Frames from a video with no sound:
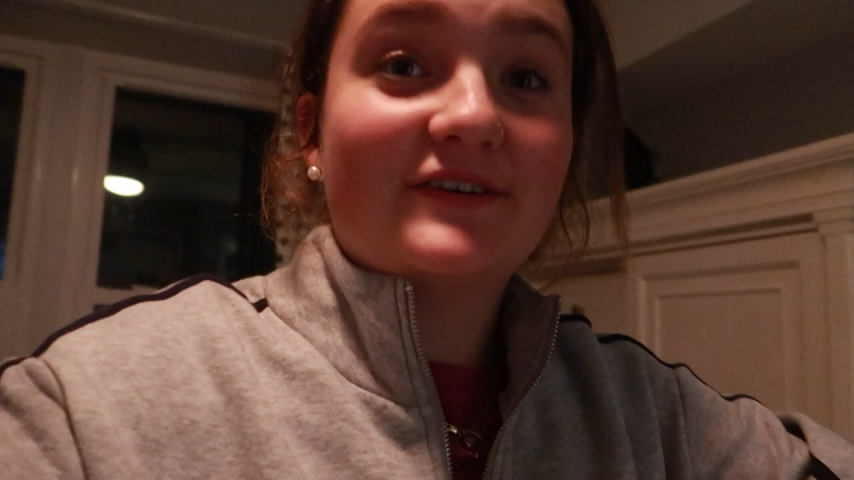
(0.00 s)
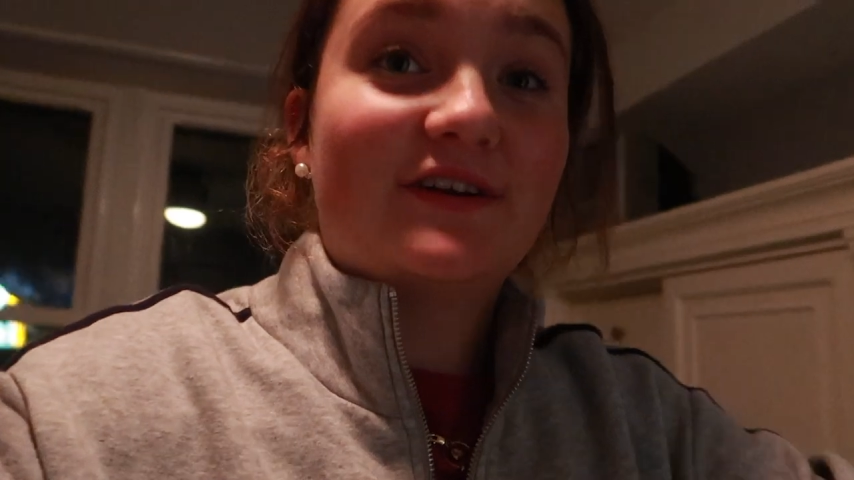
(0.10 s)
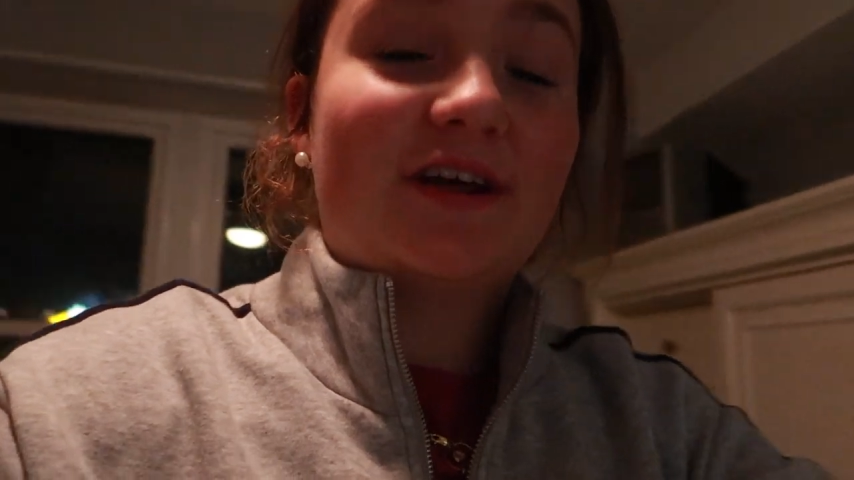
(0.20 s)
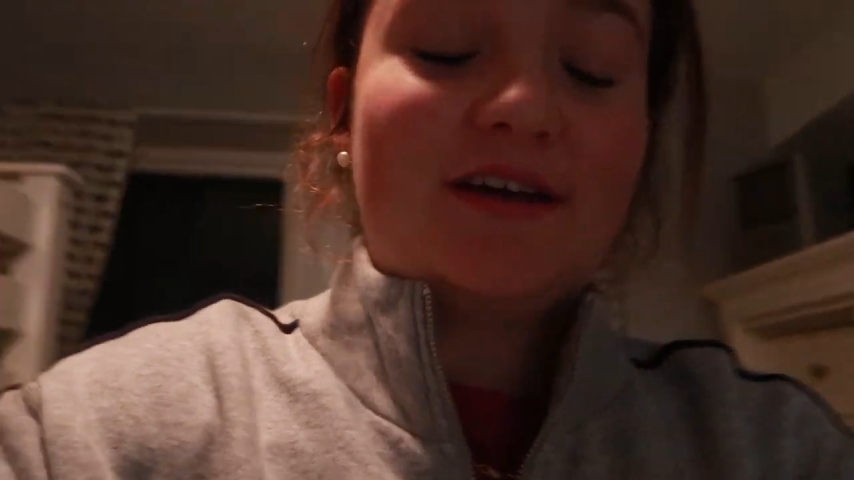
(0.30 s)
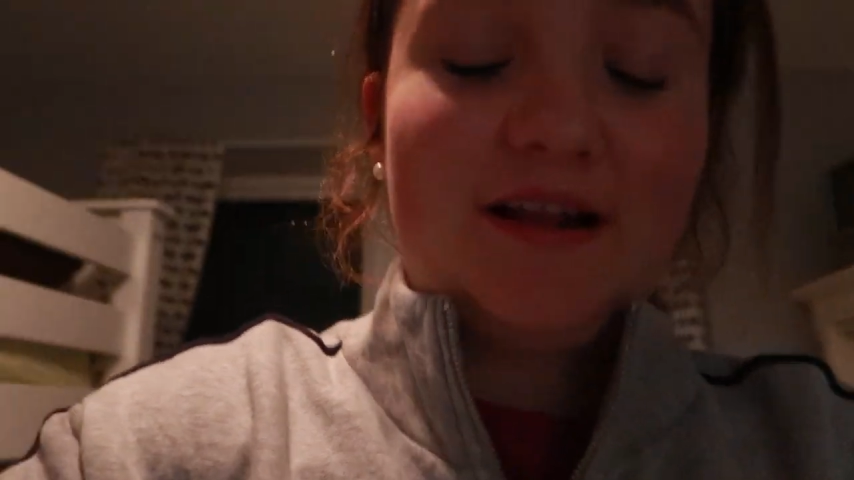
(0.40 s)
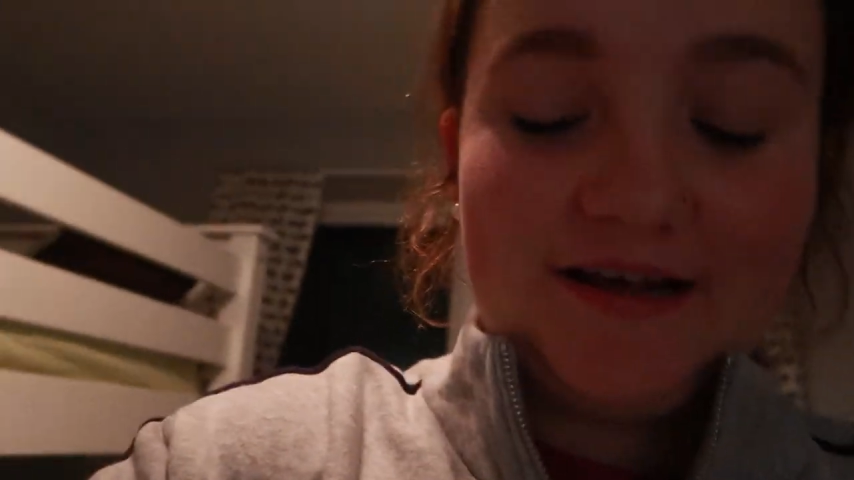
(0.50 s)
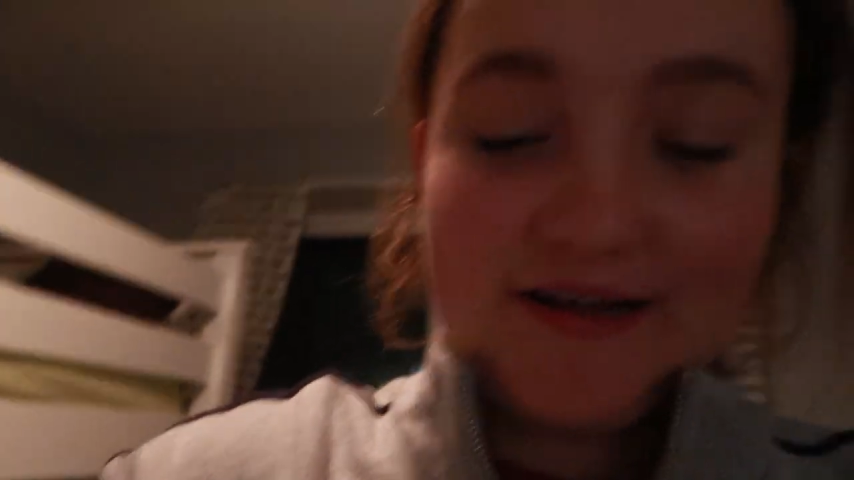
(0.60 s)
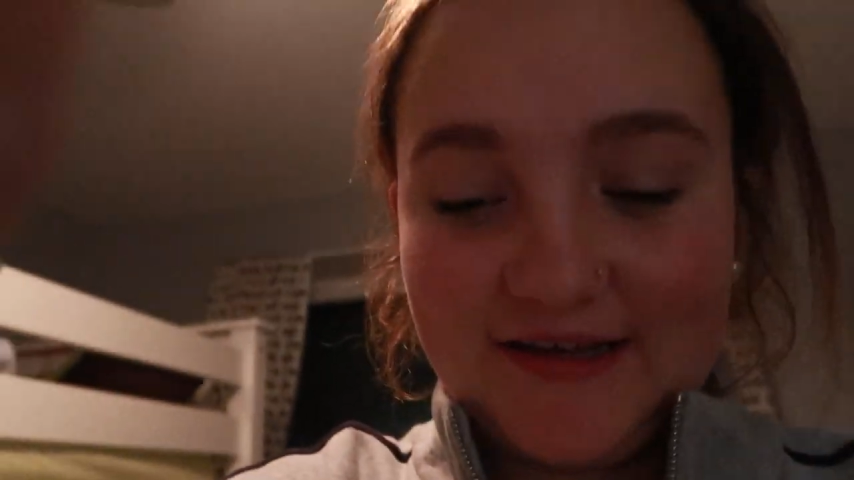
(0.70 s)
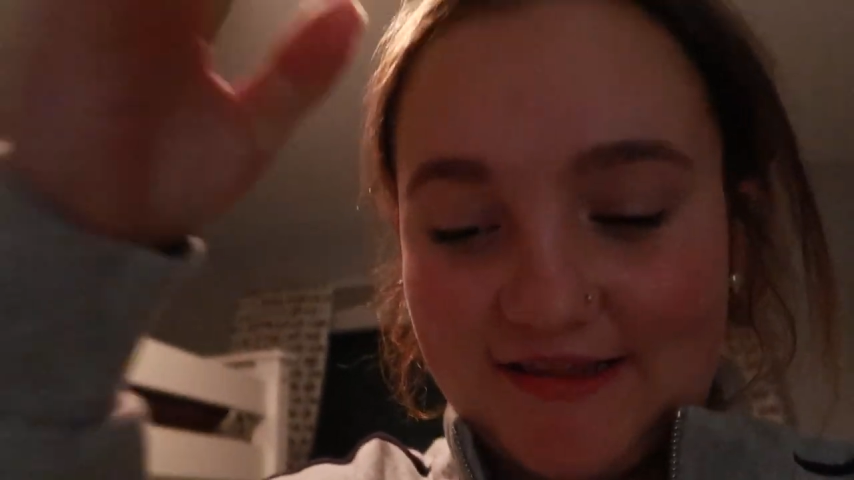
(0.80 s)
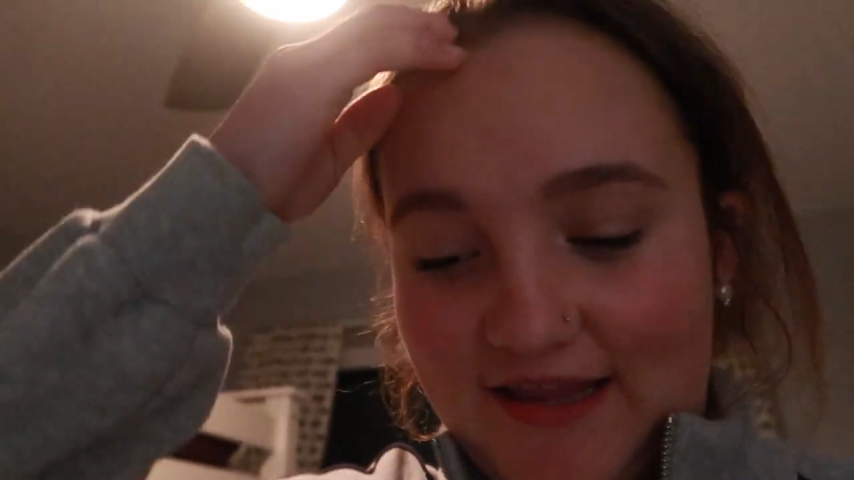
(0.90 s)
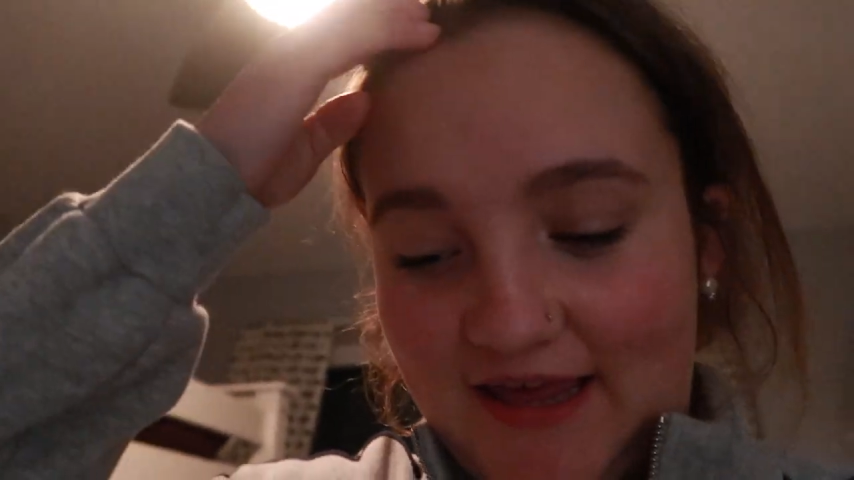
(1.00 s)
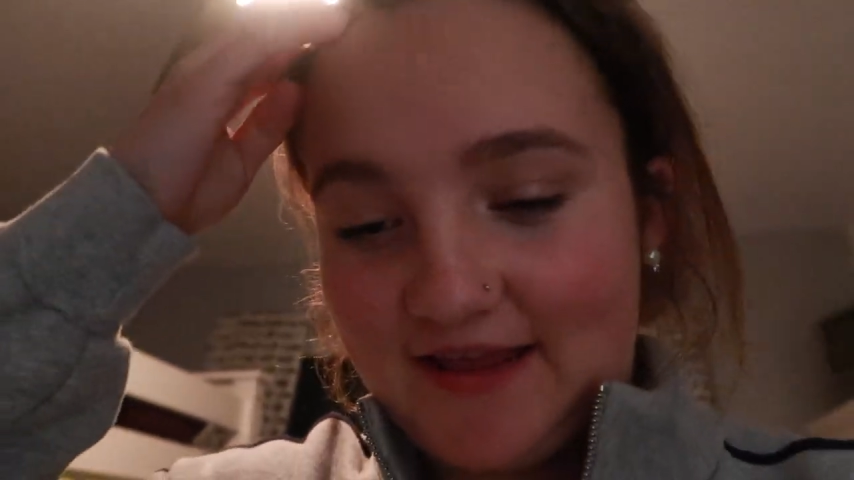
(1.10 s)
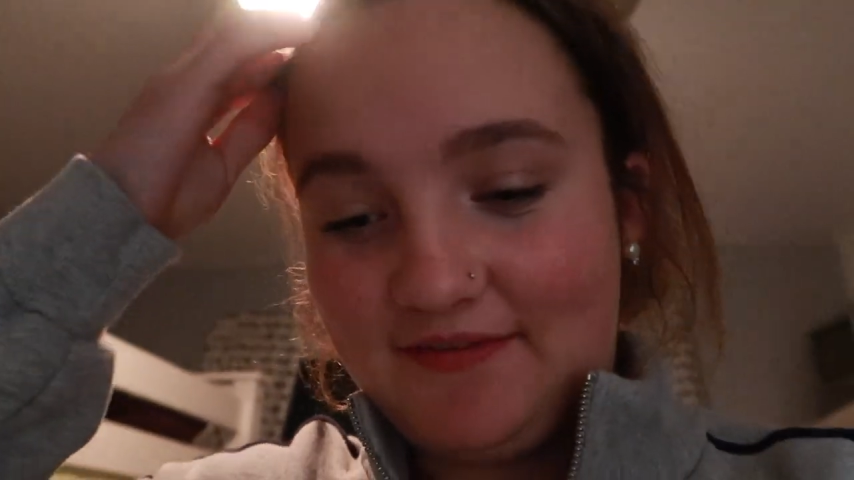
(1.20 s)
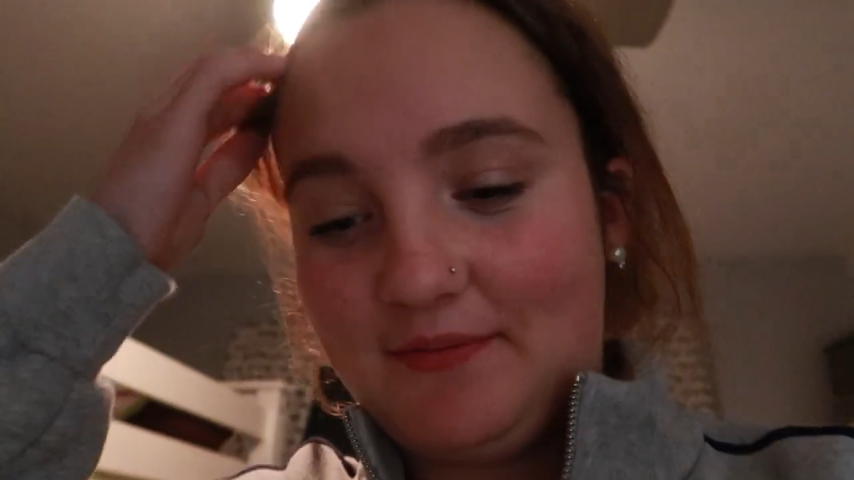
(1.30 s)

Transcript: today like a dance